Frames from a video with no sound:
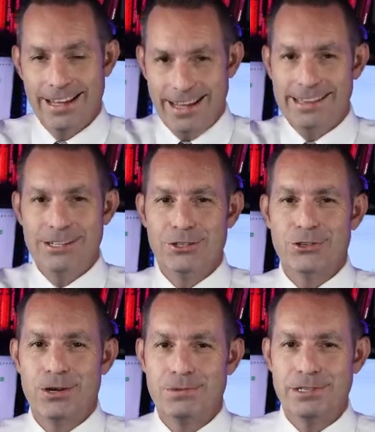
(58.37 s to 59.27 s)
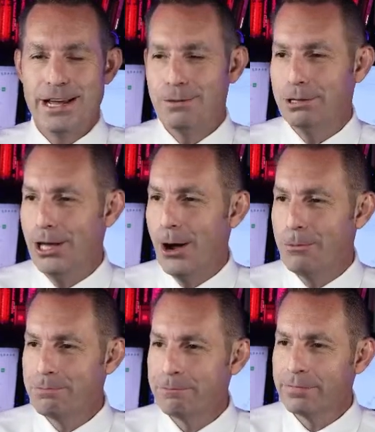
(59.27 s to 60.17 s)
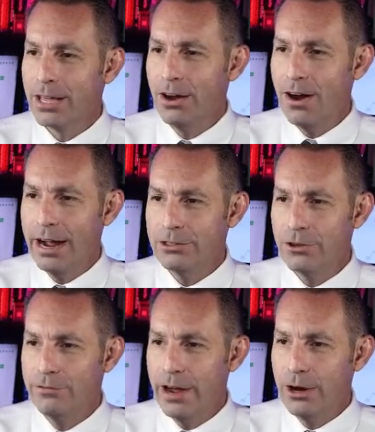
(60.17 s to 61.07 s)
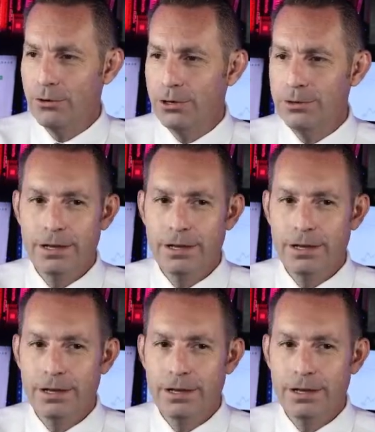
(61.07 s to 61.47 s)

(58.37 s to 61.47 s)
in the description down below. All right, so Veru